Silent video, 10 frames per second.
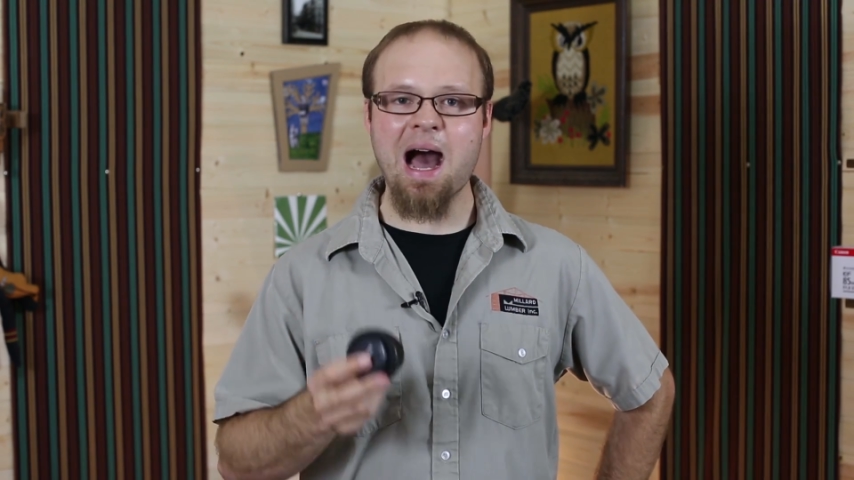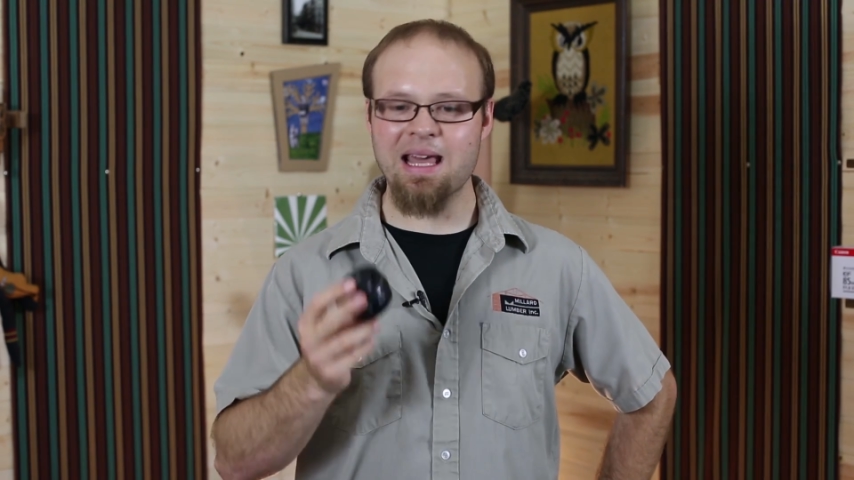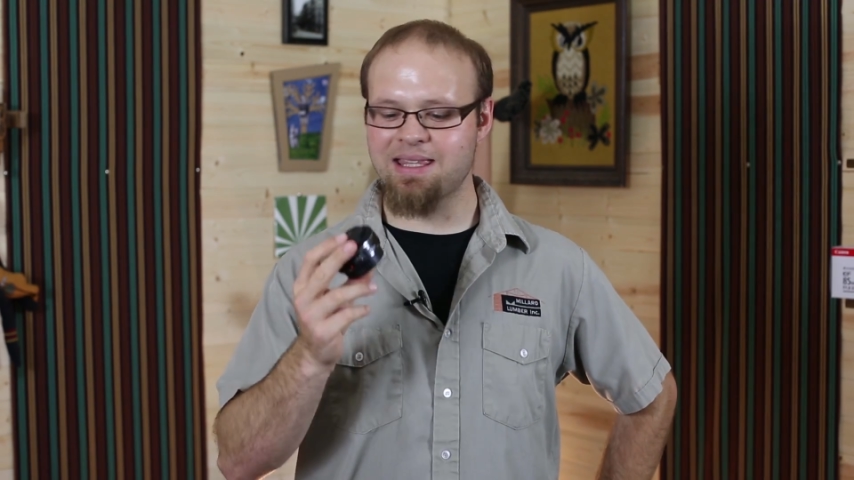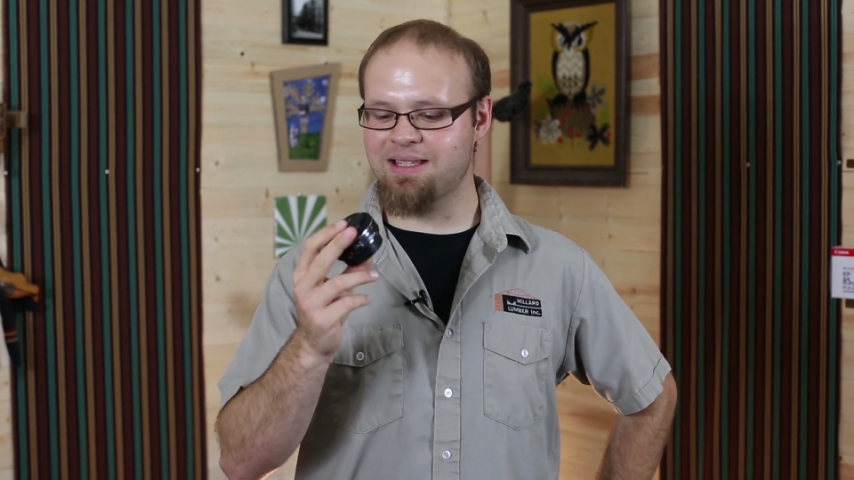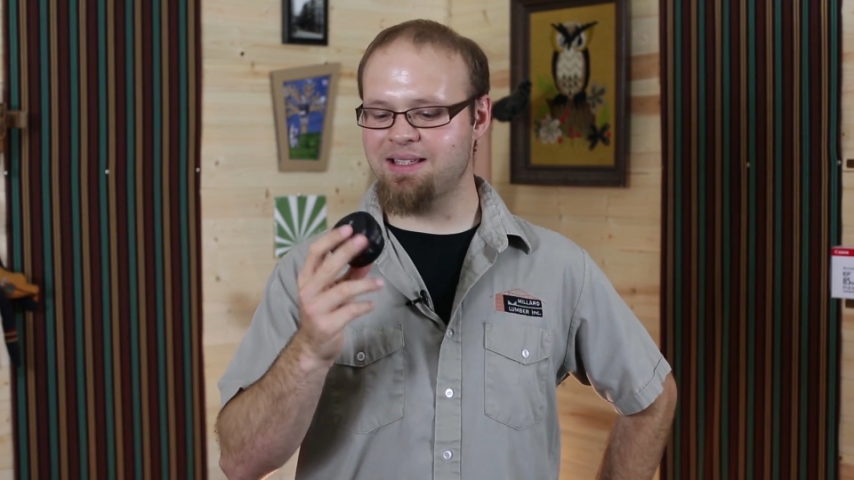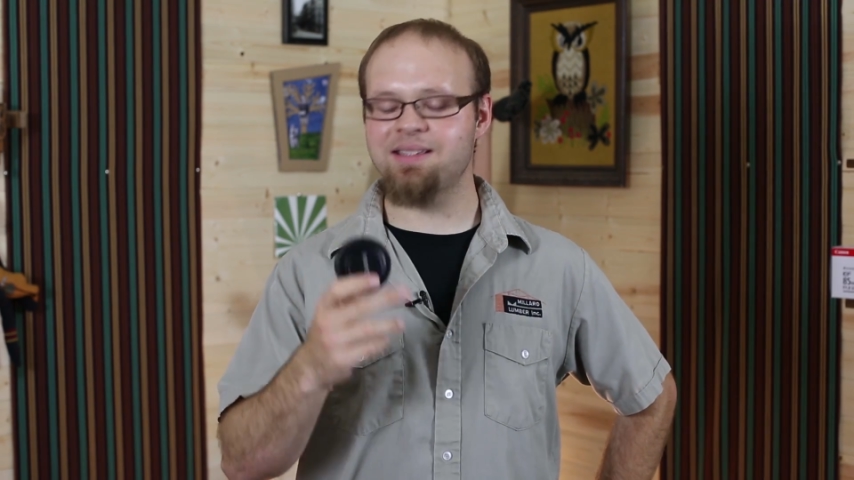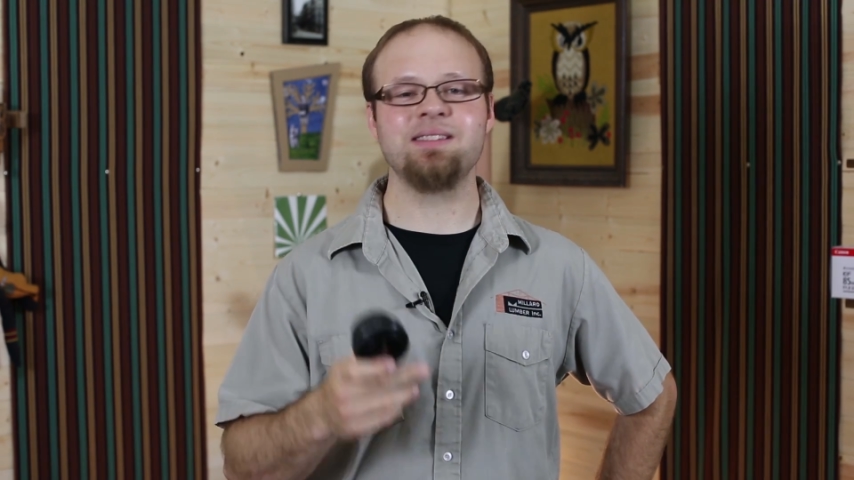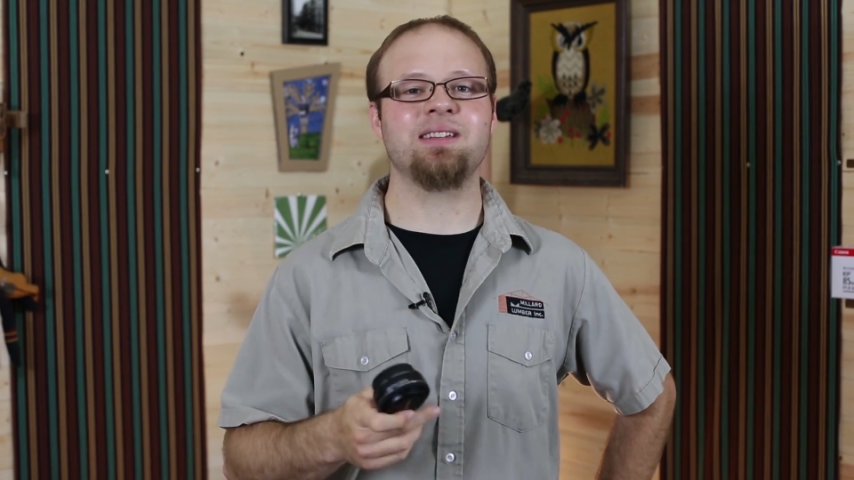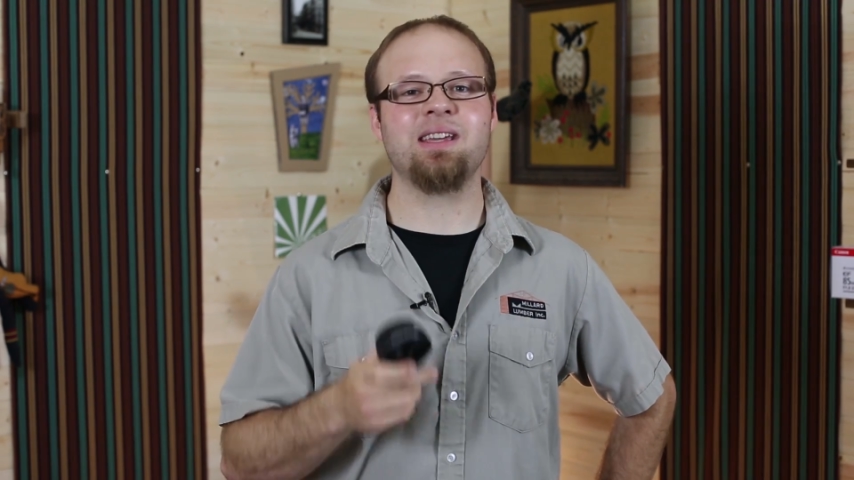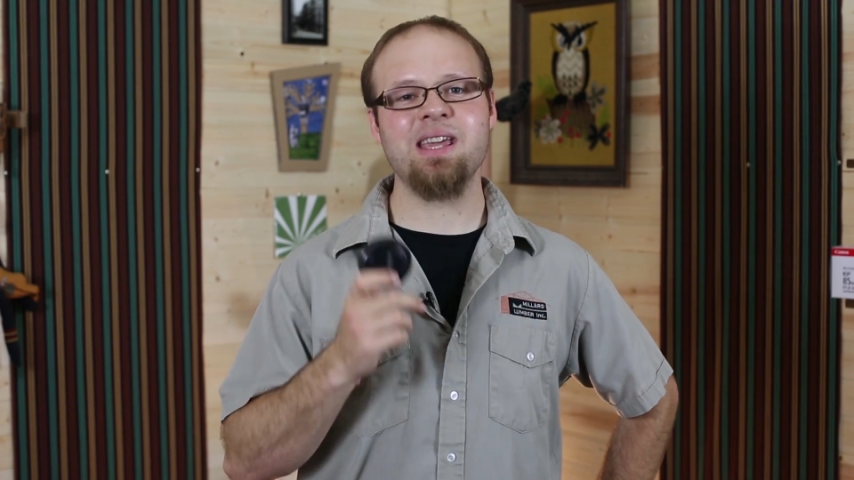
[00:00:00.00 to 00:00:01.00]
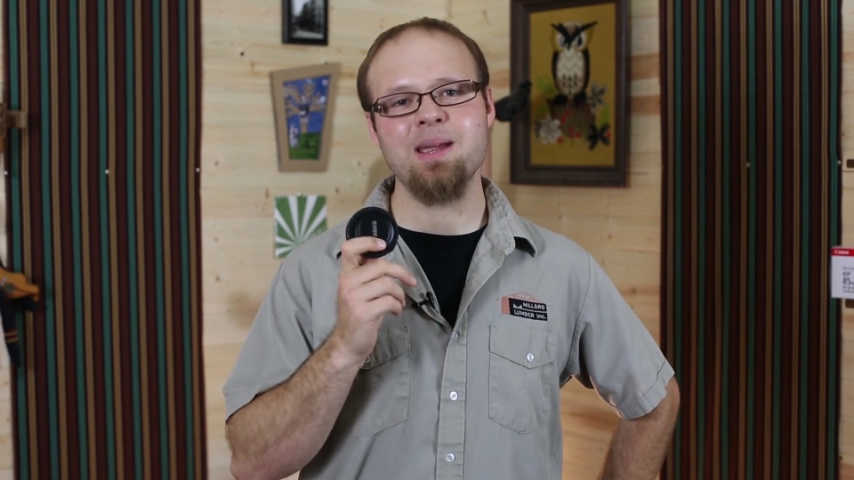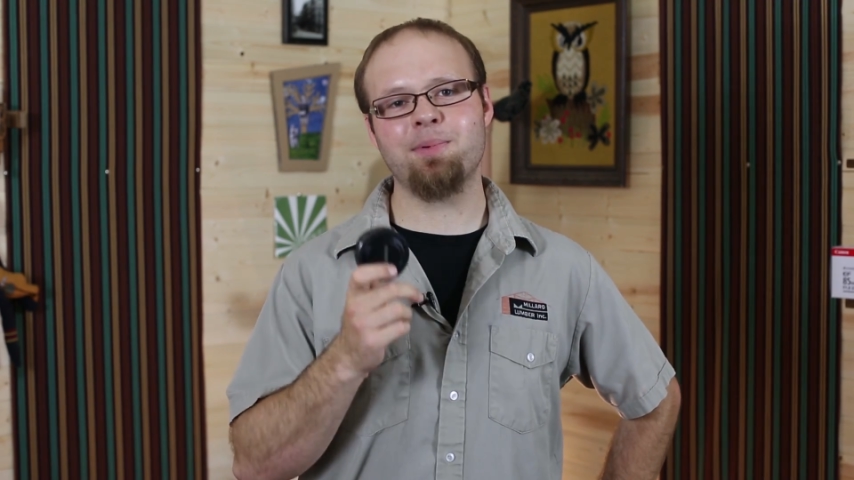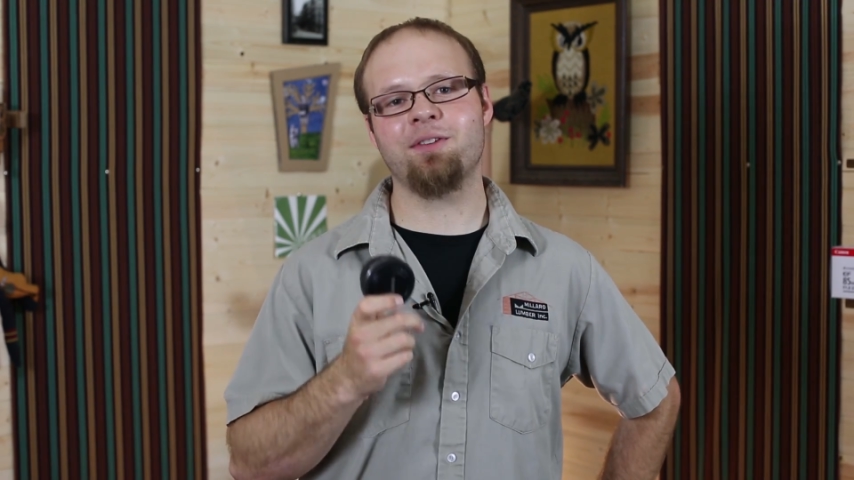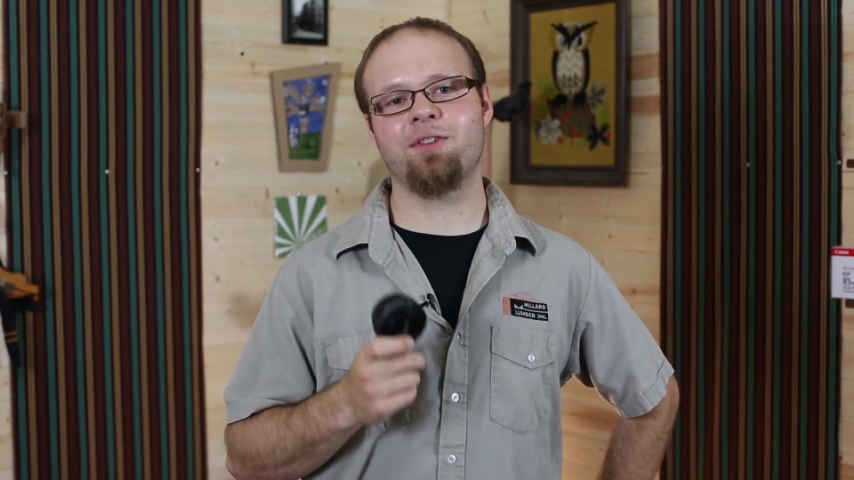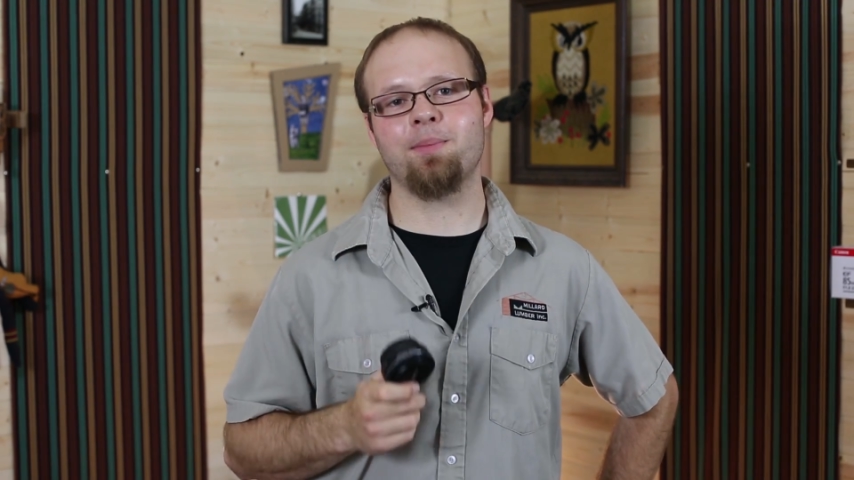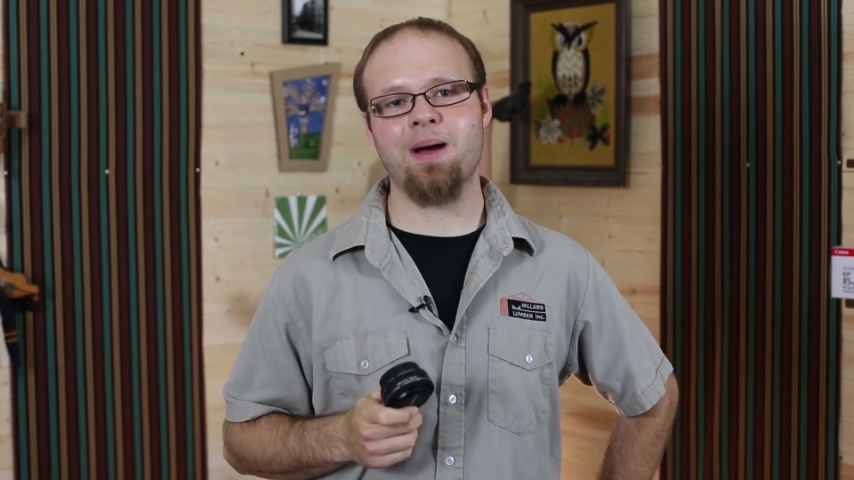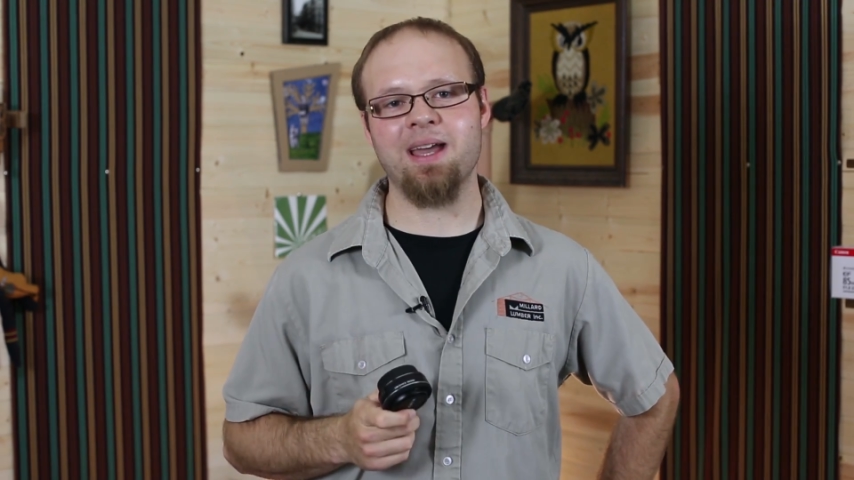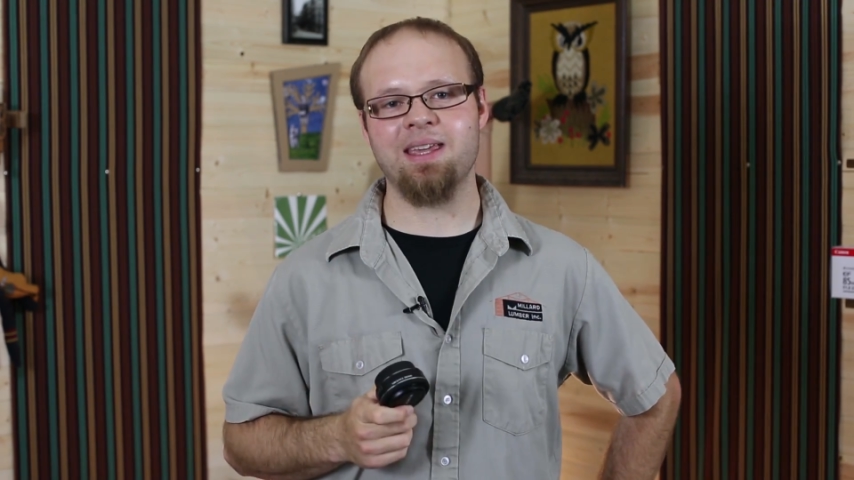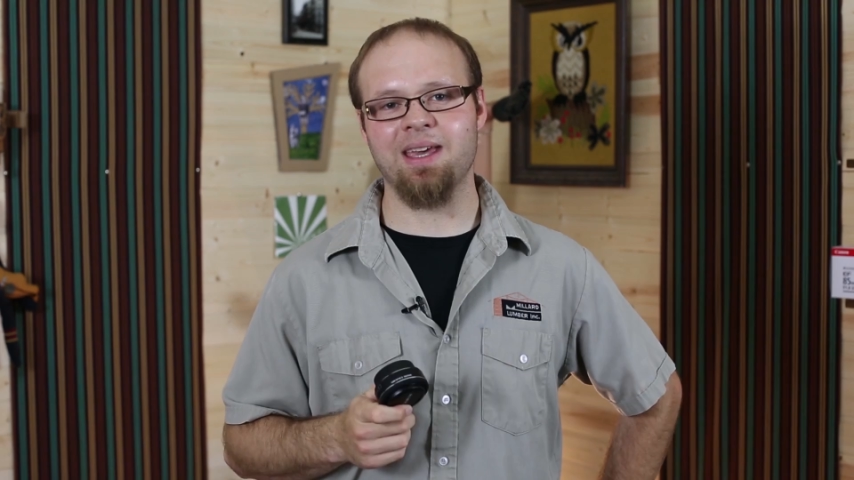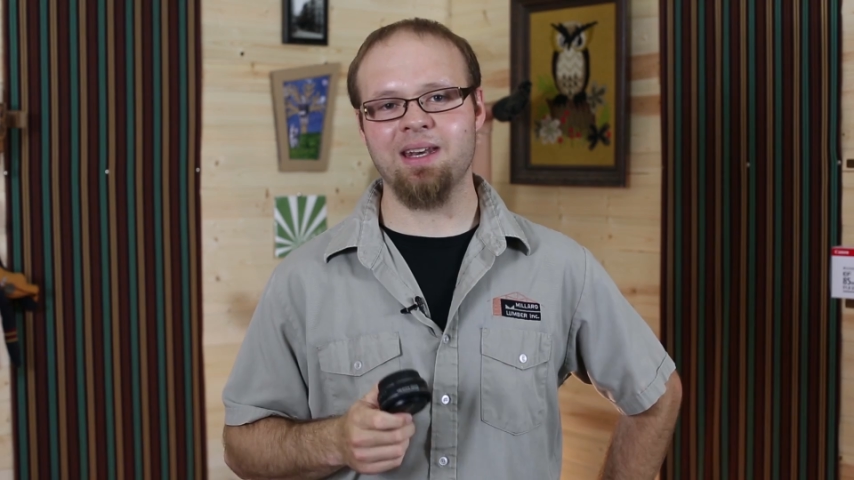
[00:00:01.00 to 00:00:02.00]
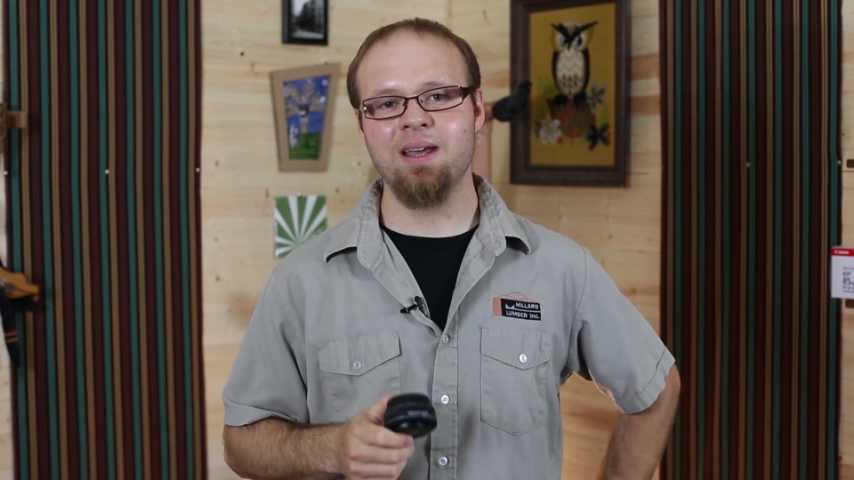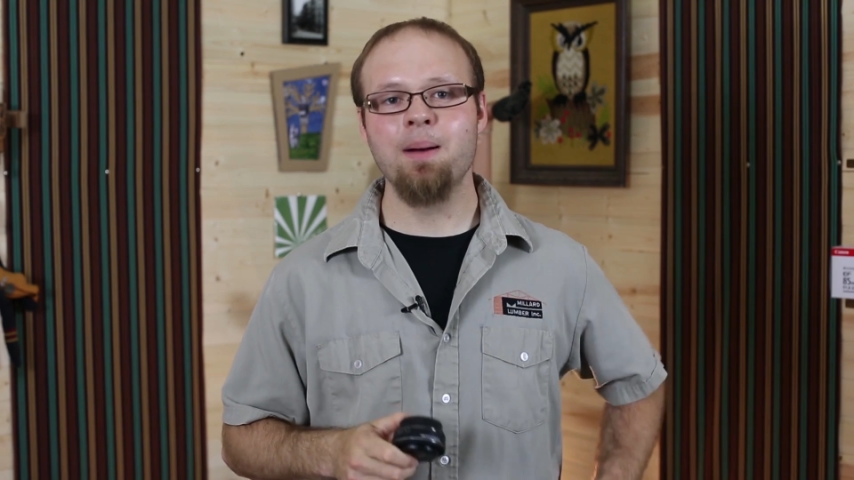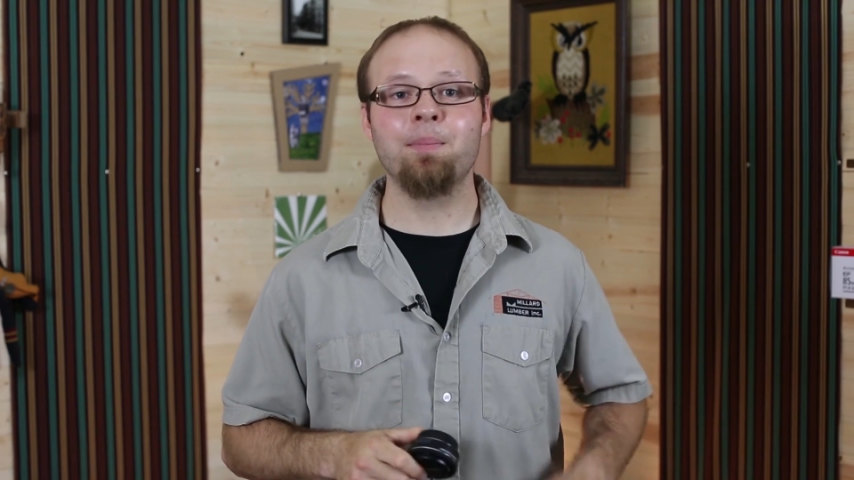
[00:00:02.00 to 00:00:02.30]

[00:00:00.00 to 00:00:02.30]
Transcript: I think this is a keeper for my kit,